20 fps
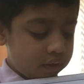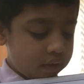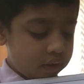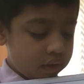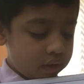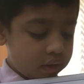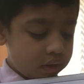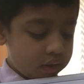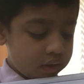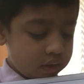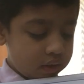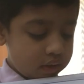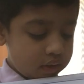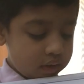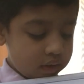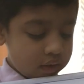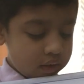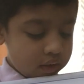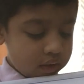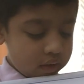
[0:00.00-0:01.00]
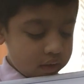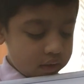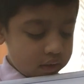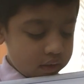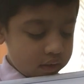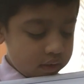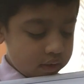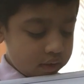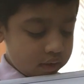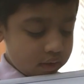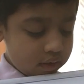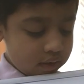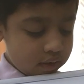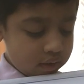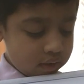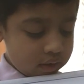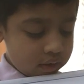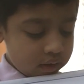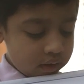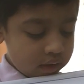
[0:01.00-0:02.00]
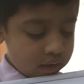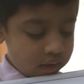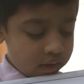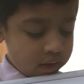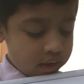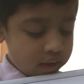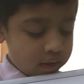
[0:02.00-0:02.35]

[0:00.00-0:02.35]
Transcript: (silence)